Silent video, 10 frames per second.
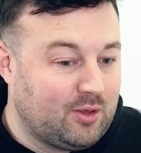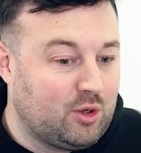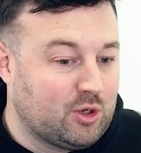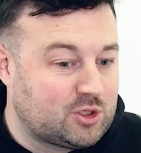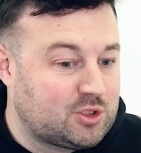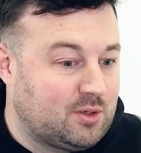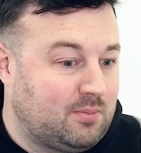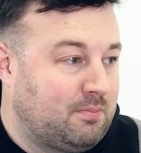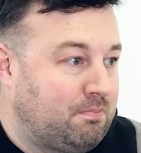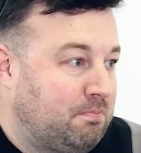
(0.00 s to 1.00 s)

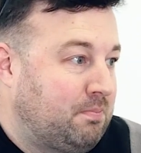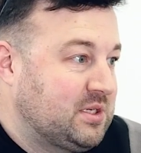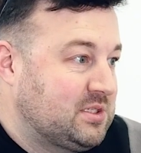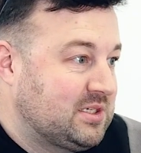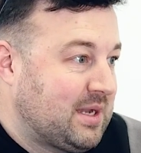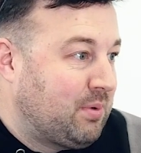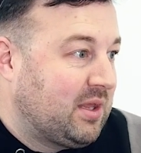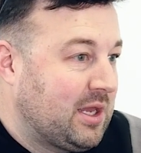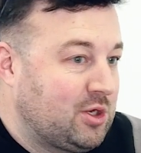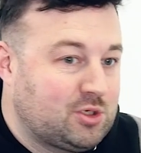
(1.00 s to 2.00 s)
custom business
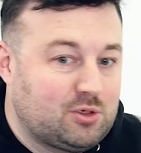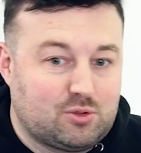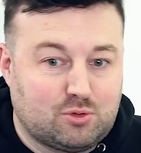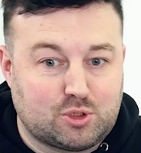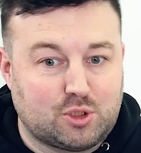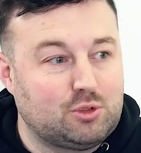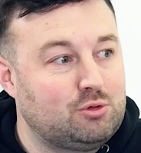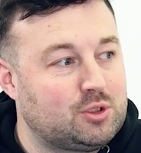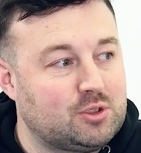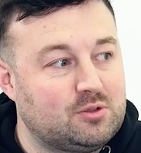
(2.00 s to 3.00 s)
applications or
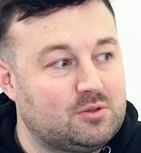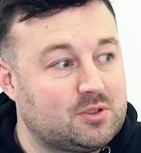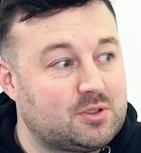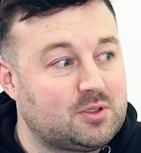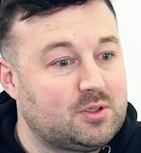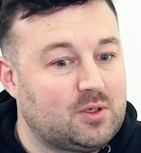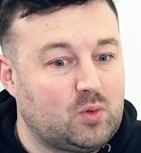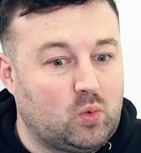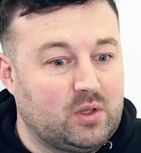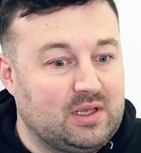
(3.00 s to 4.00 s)
solutions
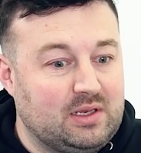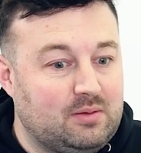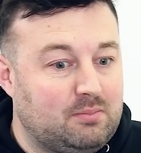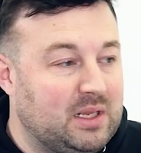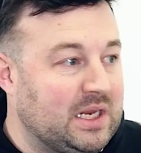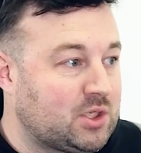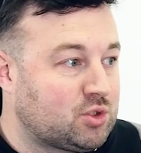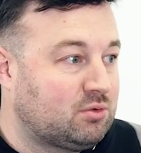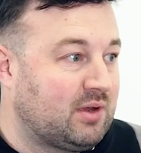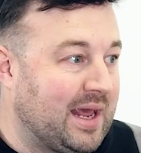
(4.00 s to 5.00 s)
within
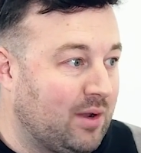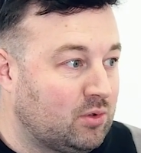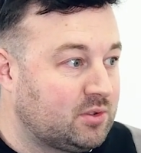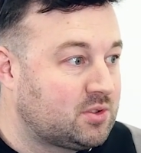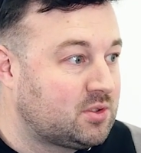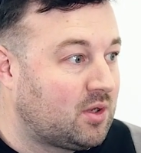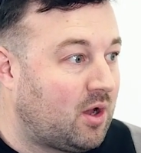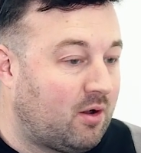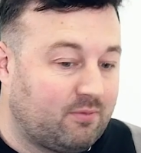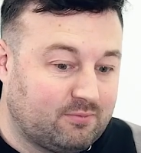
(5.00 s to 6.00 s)
minutes or hours
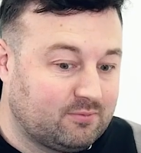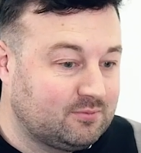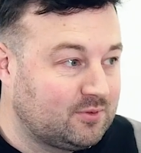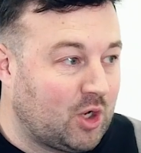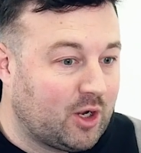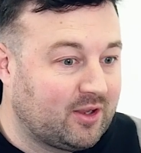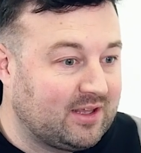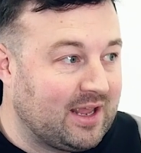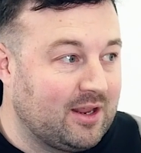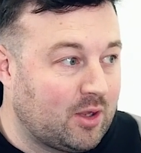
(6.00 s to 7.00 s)
of kind of
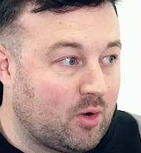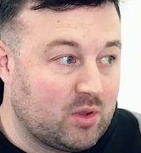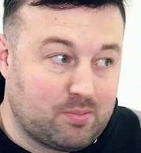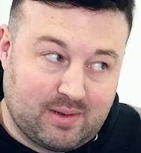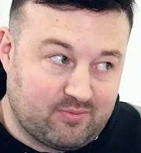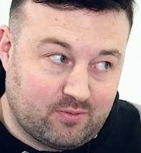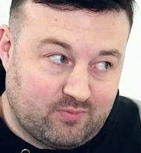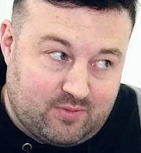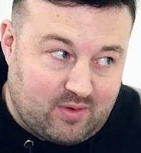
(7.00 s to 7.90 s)
getting going with the platform for the